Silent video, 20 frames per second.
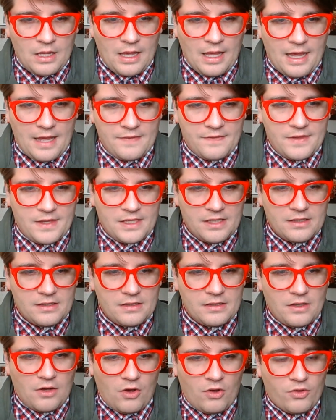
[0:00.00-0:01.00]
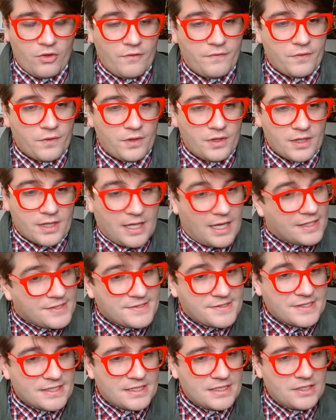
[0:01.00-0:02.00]
And then, although for
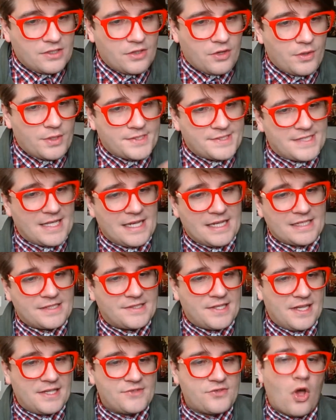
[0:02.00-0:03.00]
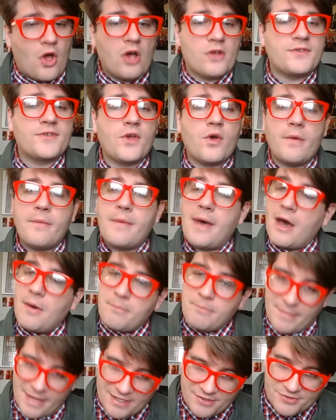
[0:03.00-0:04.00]
Augustine, you know, aesthetics is also about
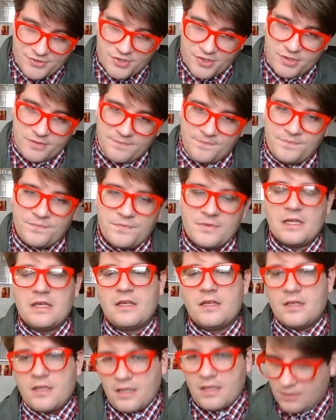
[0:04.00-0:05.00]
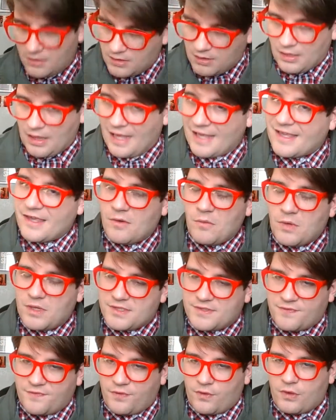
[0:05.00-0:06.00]
measure, like it
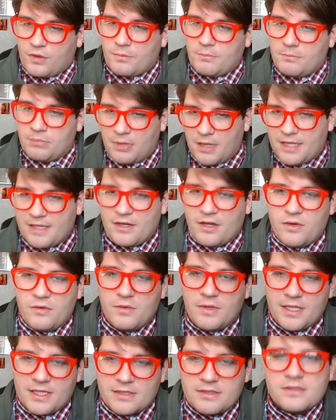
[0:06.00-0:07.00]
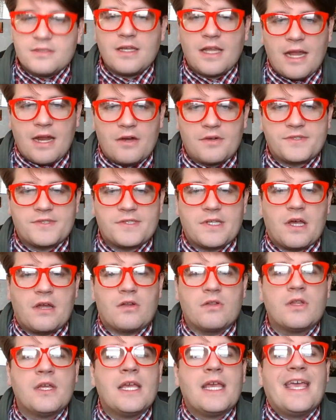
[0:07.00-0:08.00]
was for Plato and
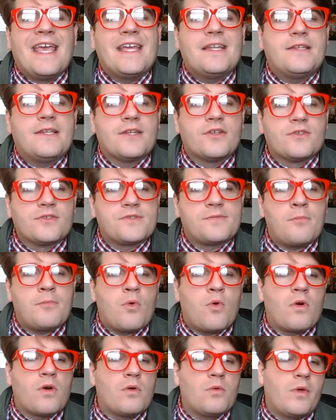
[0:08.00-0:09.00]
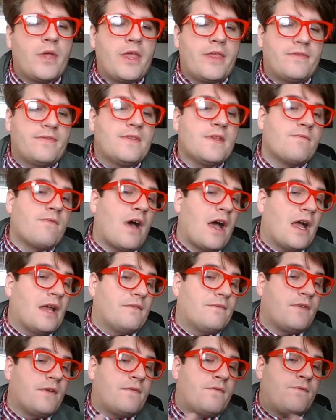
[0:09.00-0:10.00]
Aristotle, it deals more with divine
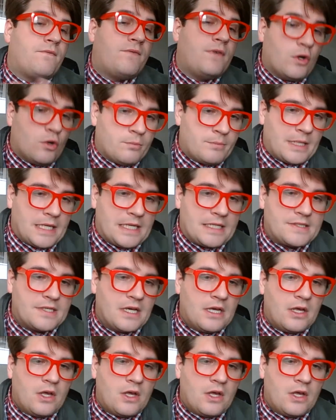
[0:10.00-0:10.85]
fulfillment